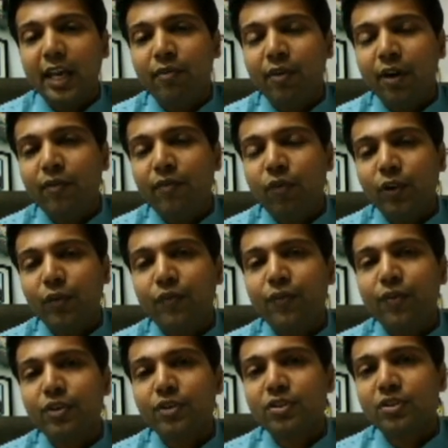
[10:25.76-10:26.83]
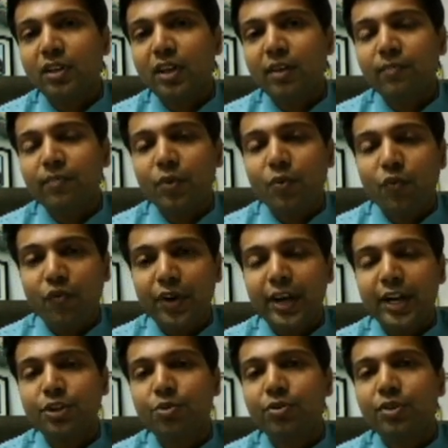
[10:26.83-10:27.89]
given for the first time
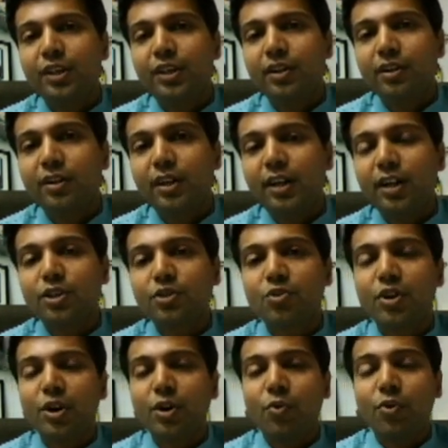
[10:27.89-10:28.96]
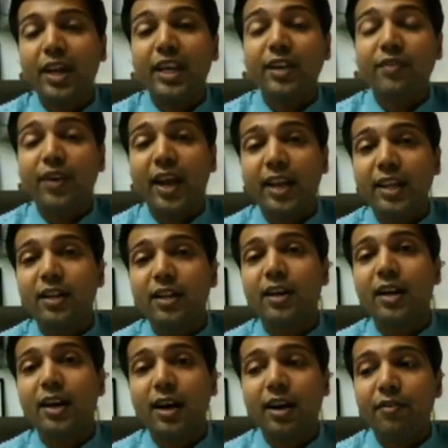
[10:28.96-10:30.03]
fresh during the year, it also includes if any
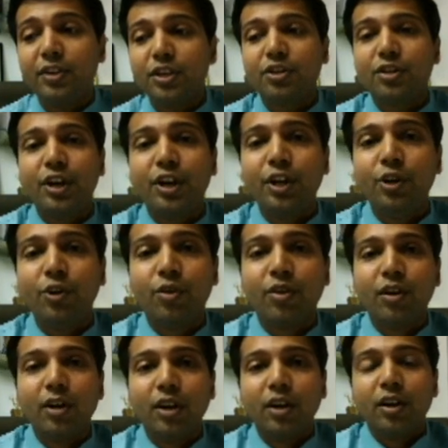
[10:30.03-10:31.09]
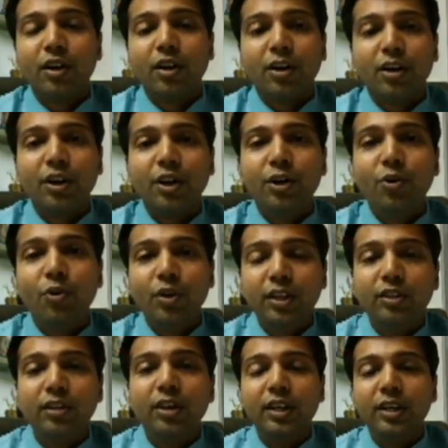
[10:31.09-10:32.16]
grant which is renewed
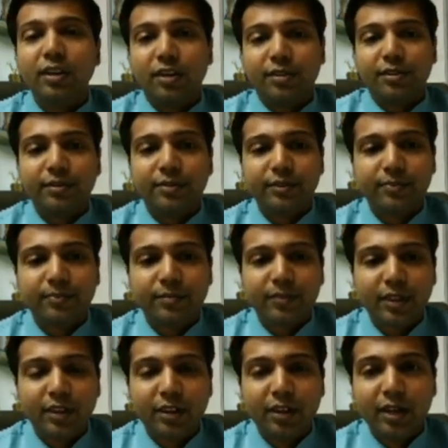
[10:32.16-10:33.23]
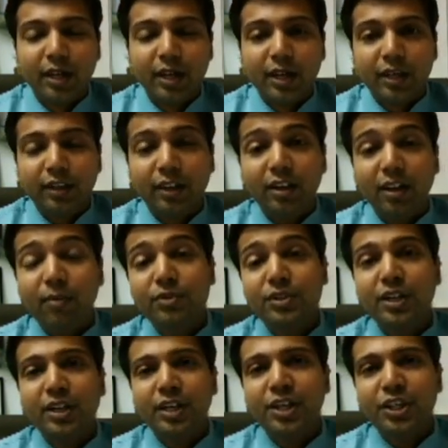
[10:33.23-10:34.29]
during the year. The
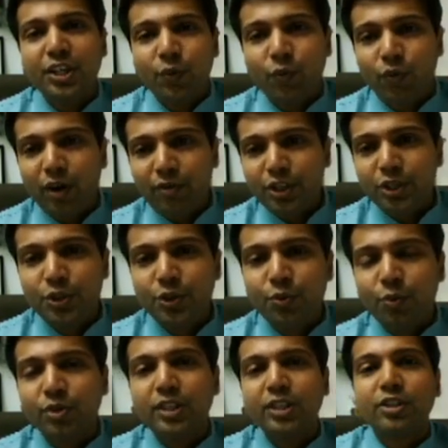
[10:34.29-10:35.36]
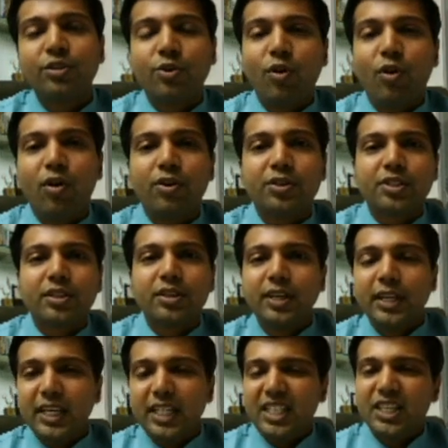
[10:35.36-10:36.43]
terms and condition word which is used in this clause
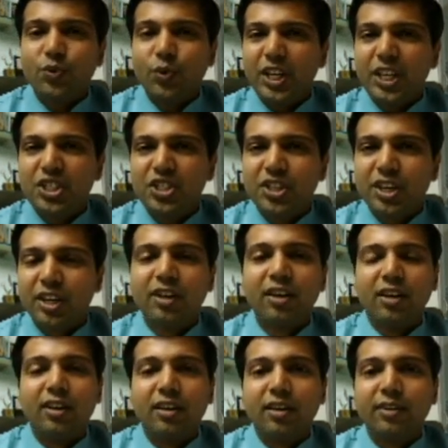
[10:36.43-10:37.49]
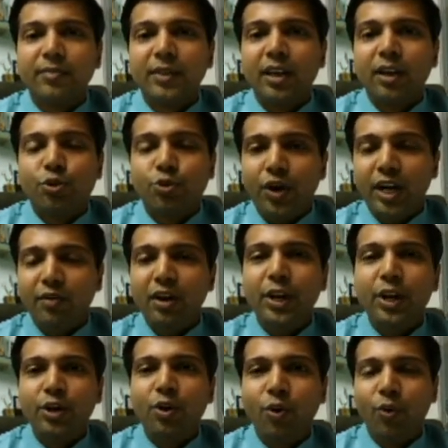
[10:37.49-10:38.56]
is in general, so
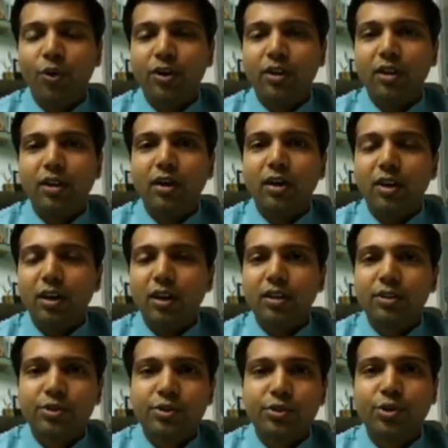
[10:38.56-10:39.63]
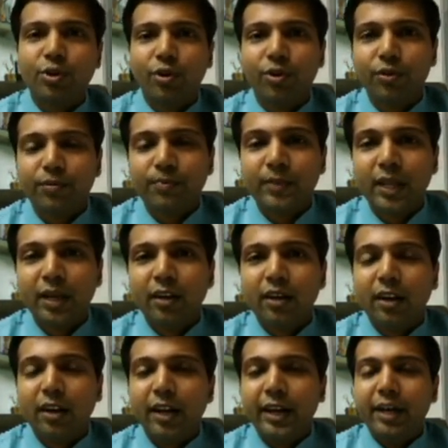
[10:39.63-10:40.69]
it will include also,
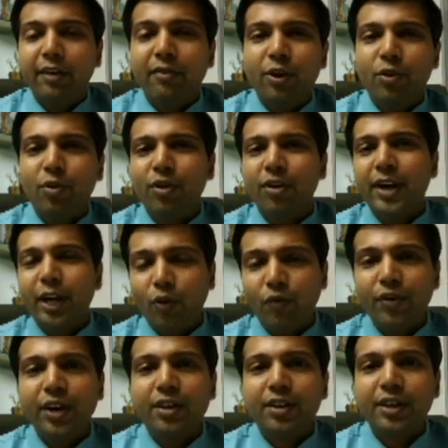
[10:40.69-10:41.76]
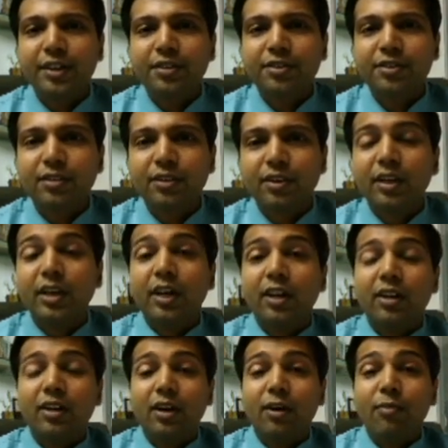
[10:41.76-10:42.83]
like it will include rate of interest,
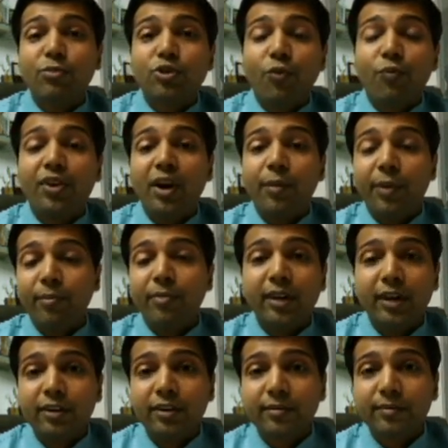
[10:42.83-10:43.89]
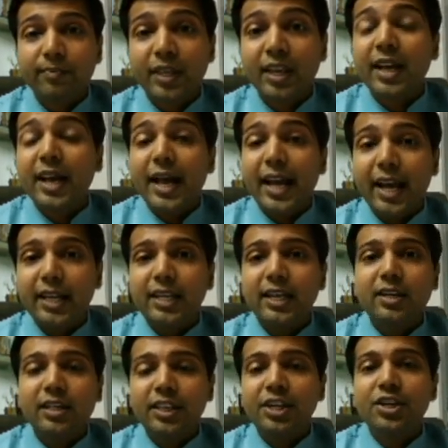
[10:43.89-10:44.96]
terms of repayment,
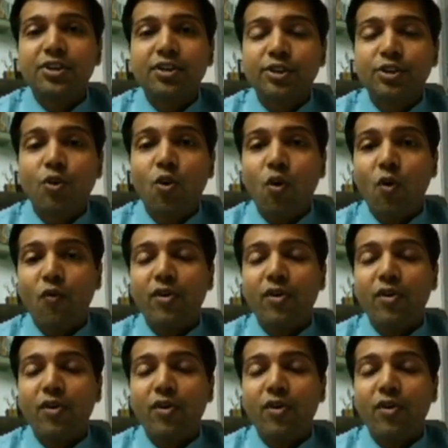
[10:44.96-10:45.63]
any conditions or